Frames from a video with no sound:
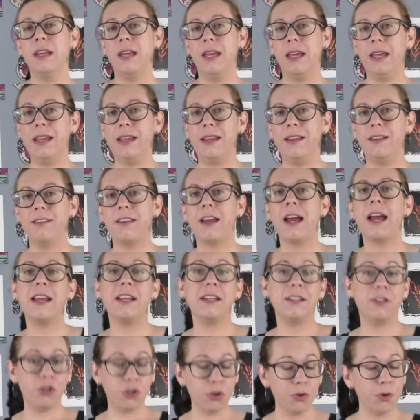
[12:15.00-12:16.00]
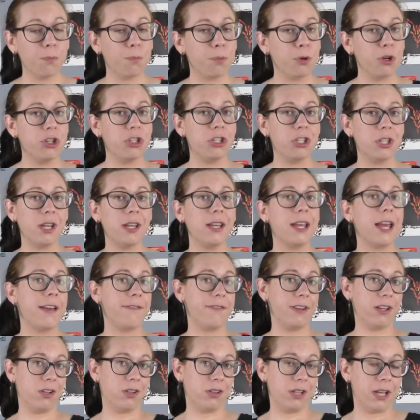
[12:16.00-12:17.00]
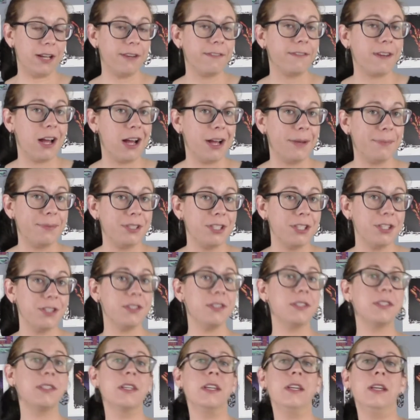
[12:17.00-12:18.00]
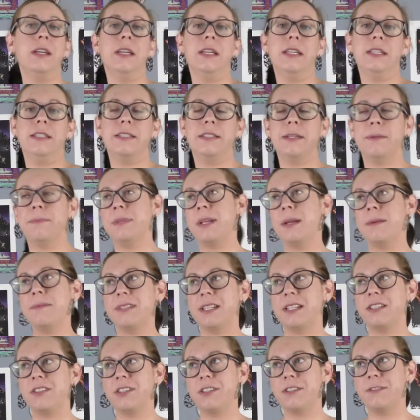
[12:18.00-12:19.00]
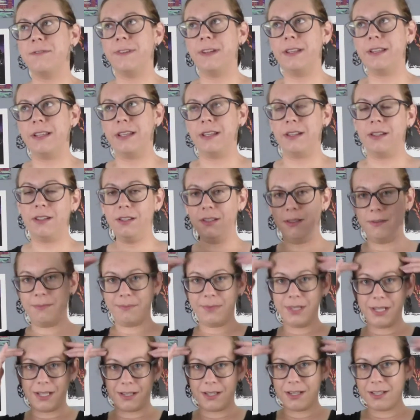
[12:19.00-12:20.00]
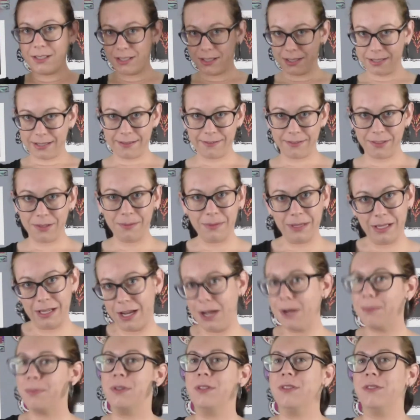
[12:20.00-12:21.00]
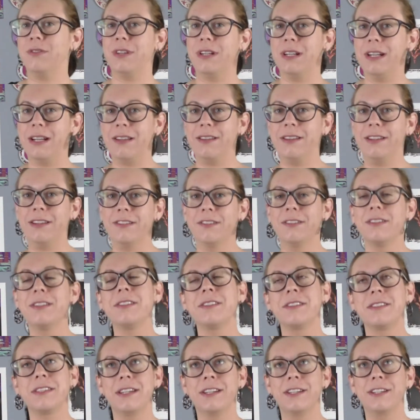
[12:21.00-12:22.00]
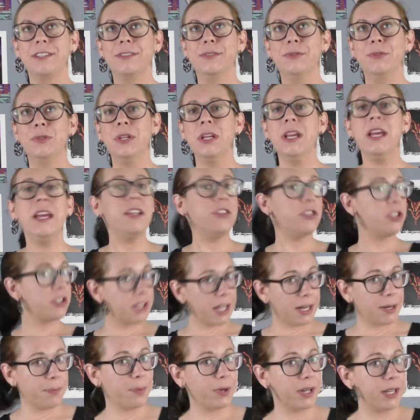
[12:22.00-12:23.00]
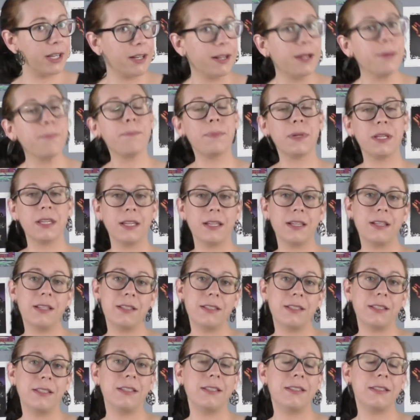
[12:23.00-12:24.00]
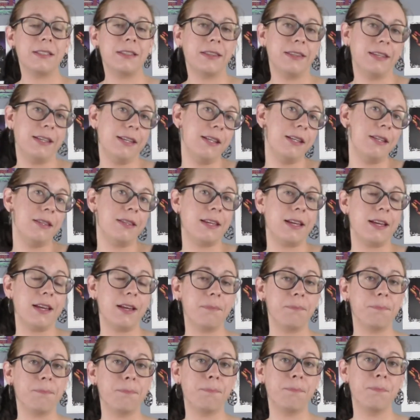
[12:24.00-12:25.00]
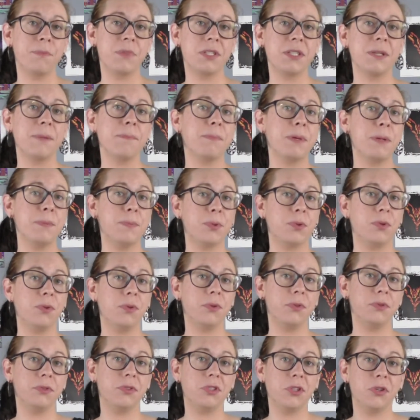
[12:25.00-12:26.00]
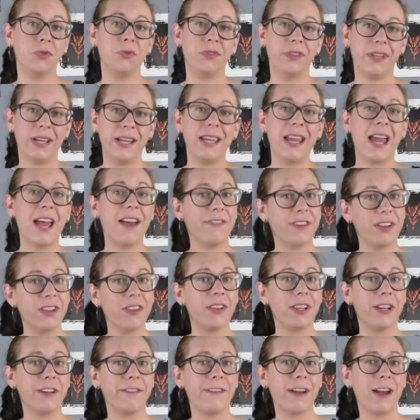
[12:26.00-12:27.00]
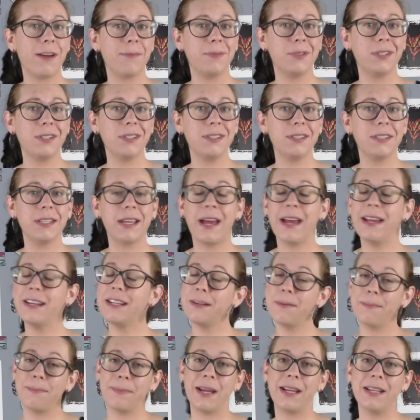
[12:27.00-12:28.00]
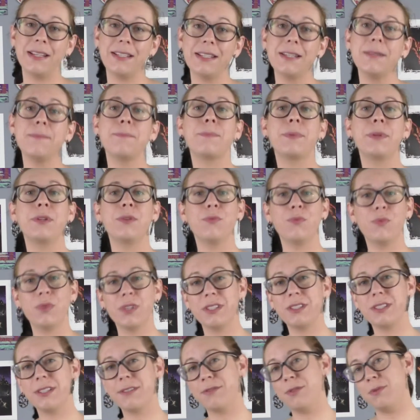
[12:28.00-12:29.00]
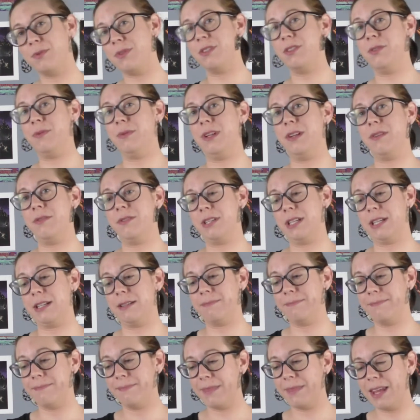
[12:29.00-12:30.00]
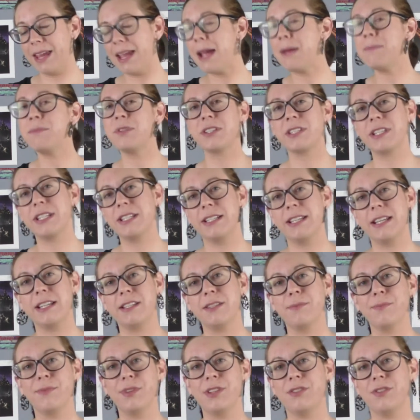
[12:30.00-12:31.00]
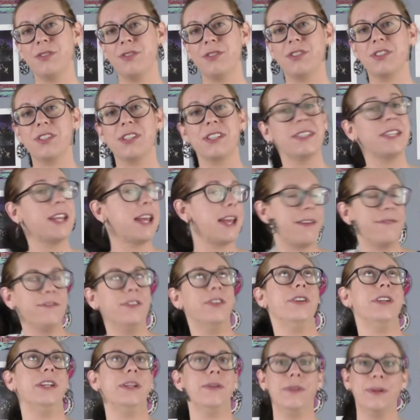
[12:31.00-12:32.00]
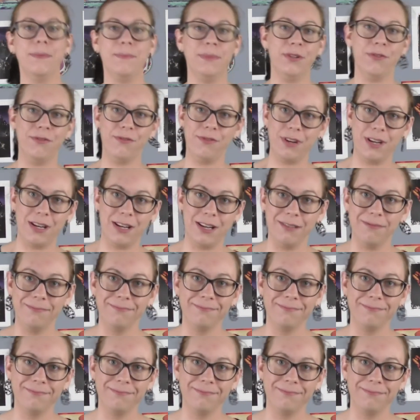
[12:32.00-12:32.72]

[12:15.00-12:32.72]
And I do appreciate having a lot of options. Sometimes I just felt like, oh man, I just have so many options right now though. So just had to bring it up because it is a thing that some people don't like having a lot of options. I didn't mind it, but it was every once in a while I was like, I'm just gonna take some resources because I have no idea what I'm doing right now.